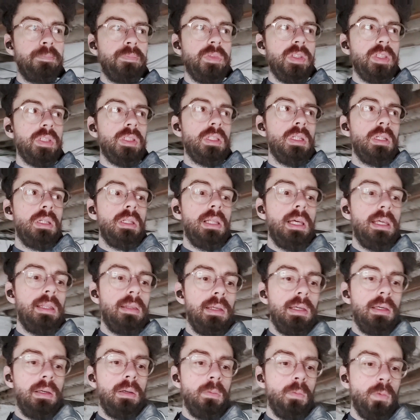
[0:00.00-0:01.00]
just to let
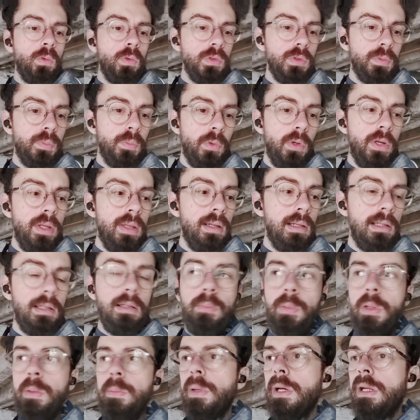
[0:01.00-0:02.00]
the walls breathe a little
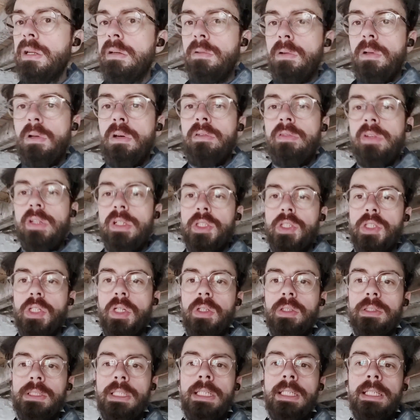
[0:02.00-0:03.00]
bit better. A lot of it is
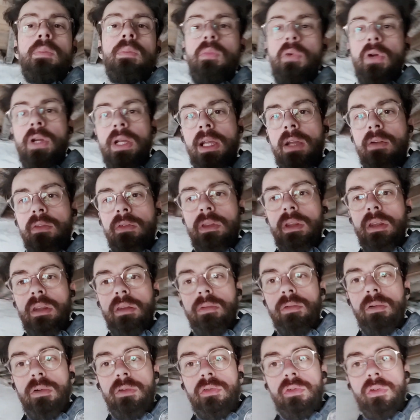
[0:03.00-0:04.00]
shot. Bring everything
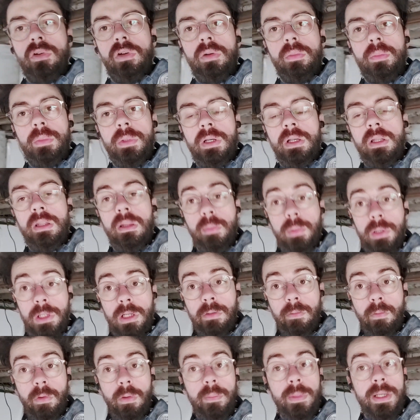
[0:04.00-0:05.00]
through from the
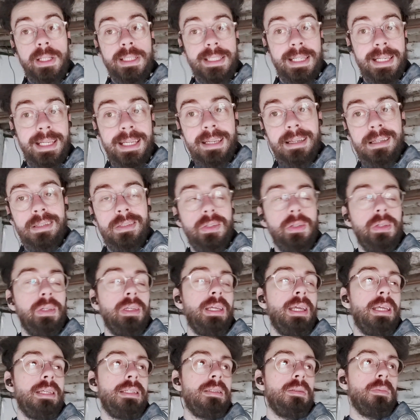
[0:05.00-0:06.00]
plant room into here so I can
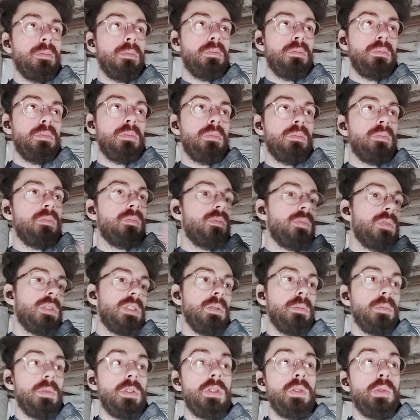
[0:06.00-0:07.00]
get some
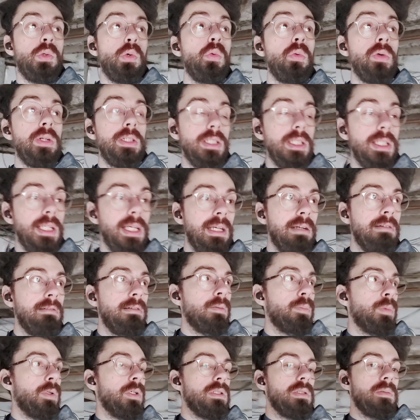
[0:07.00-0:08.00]
storage in here. I'll
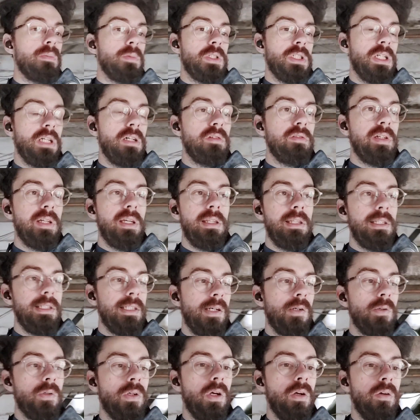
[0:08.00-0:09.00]
put some shelving in these
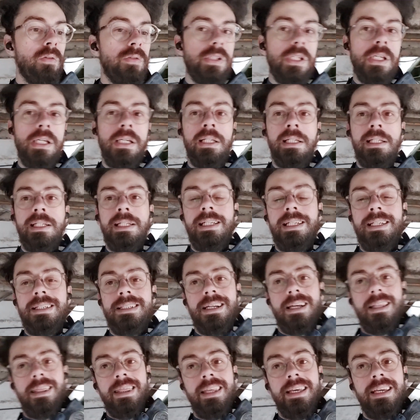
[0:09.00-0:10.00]
alcoves,
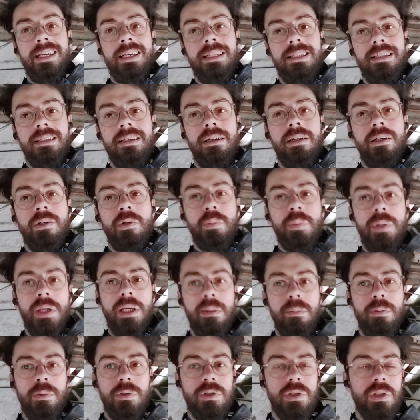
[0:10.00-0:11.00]
and then I'll be
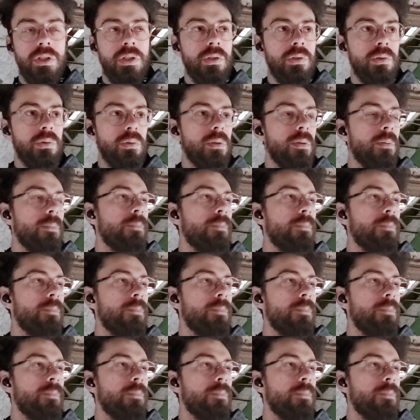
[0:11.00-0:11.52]
able to